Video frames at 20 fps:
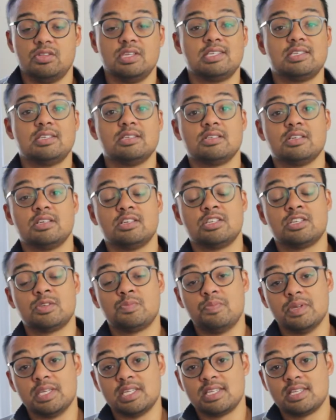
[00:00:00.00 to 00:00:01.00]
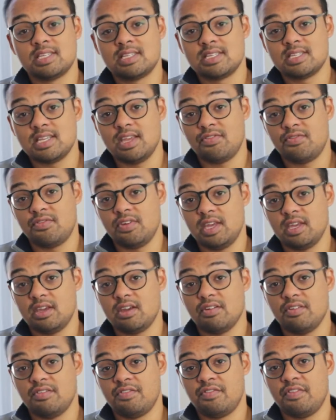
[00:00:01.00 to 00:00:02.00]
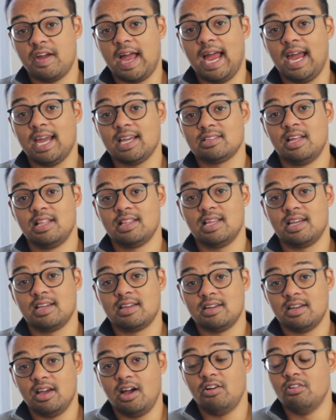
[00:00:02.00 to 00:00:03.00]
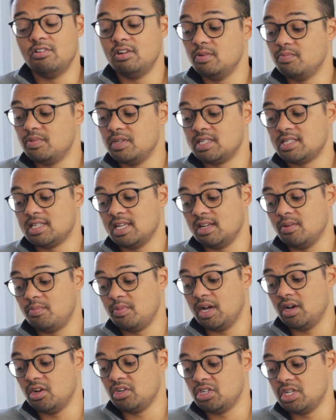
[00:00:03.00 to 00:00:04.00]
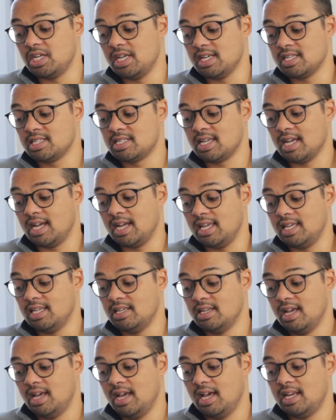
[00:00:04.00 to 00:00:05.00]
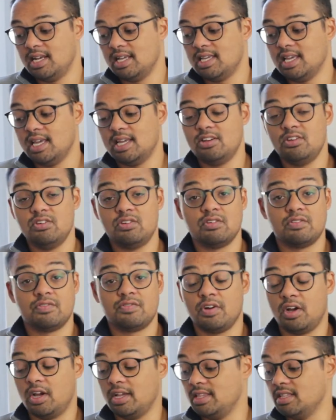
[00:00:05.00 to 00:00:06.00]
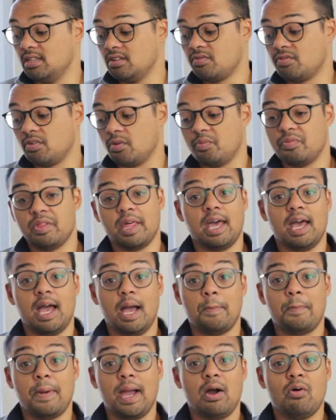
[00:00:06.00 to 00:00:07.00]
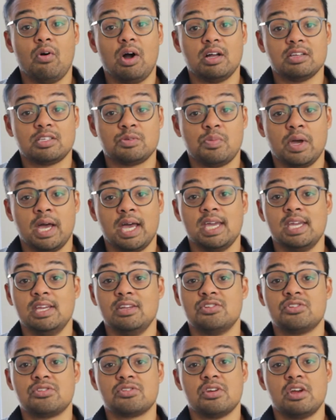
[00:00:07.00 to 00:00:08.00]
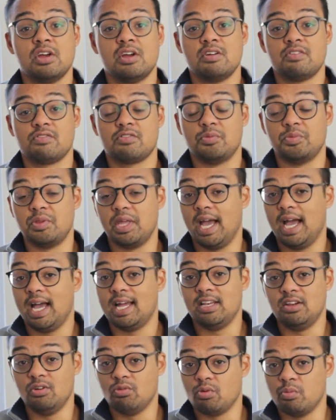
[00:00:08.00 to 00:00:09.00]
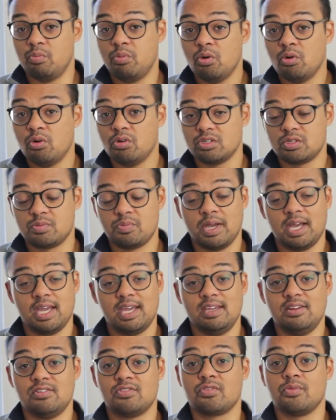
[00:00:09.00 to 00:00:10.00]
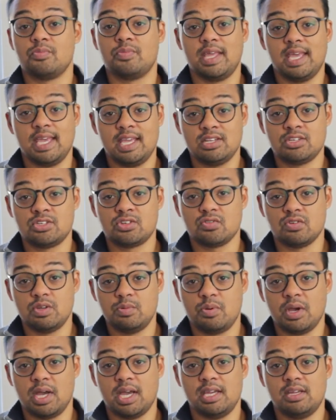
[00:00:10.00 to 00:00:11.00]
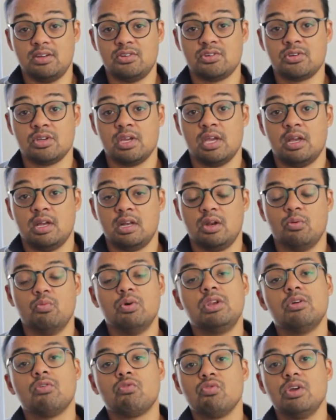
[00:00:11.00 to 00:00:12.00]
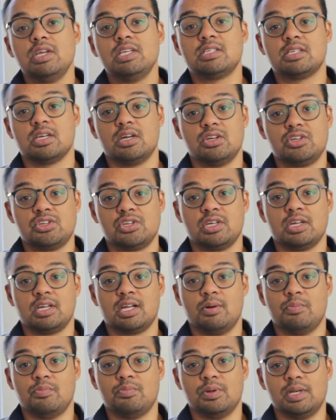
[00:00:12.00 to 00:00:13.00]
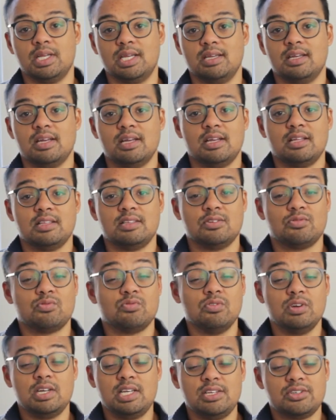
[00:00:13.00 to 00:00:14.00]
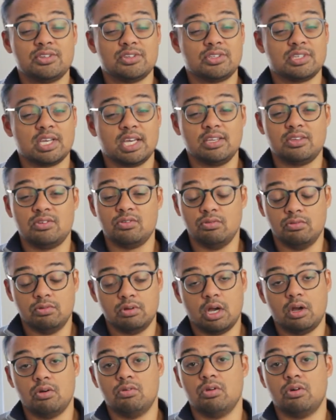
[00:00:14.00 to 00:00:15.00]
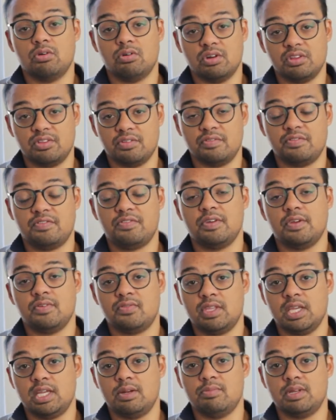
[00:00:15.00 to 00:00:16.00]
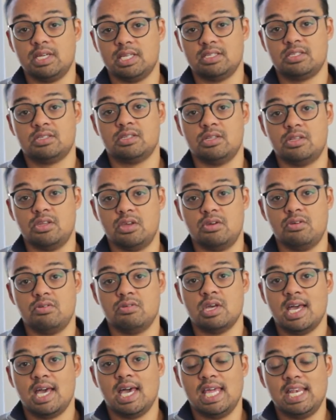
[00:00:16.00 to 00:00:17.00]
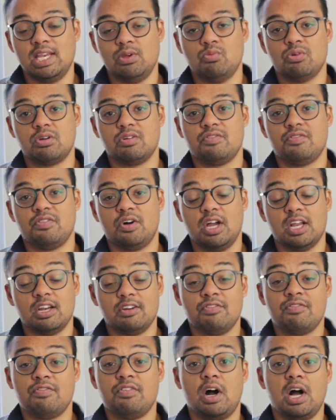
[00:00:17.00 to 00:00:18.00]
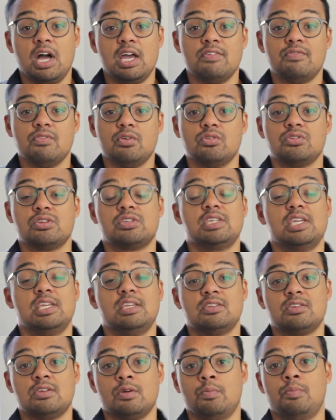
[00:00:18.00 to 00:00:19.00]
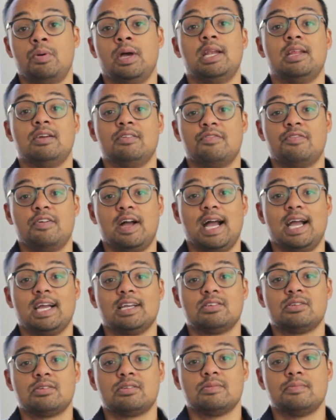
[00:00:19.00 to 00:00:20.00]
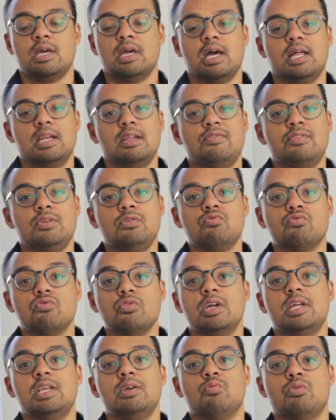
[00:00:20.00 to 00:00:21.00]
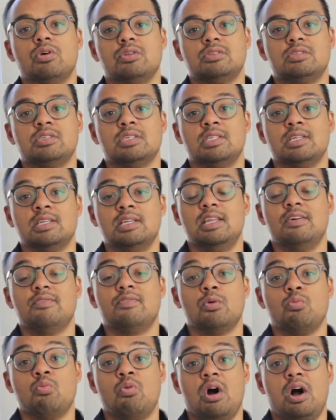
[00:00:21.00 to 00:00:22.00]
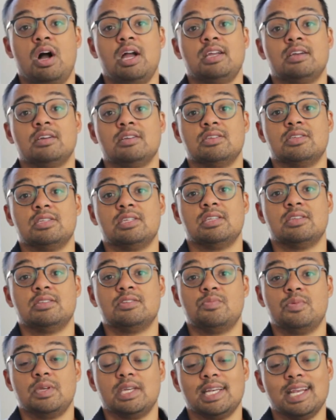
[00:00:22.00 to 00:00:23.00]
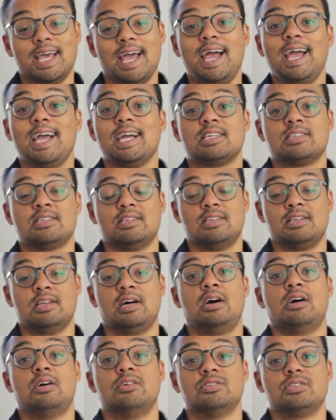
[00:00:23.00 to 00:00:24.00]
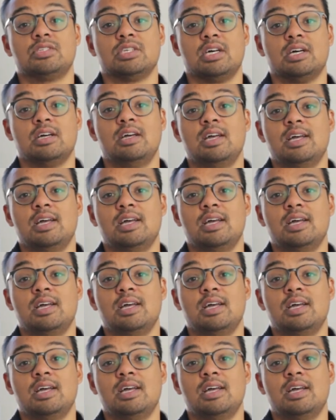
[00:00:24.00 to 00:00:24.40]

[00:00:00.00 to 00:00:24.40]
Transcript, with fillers: this is a specific fact that can only be said about GSK. And again, you could find this from their About Us page, from their annual reports page, from their history page, and when you're researching a company, this really should take you no longer than 15 minutes to do. And you want to find five or six compelling facts. And if you really want to deliver what I consider to be an excellent answer,